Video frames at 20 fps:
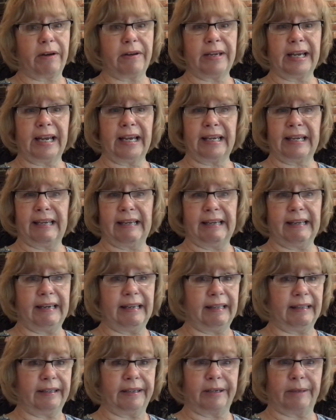you got
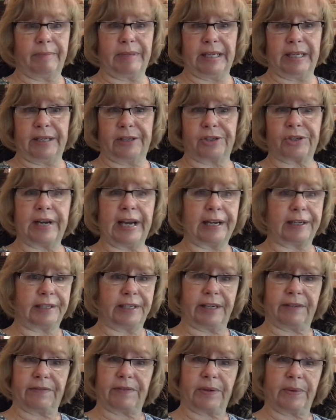kitty litter being tracked
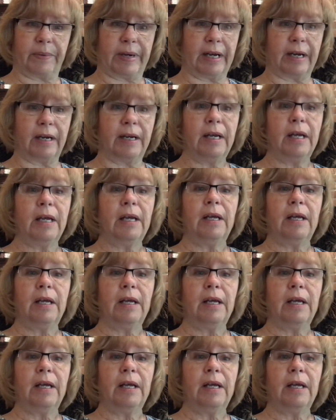everywhere.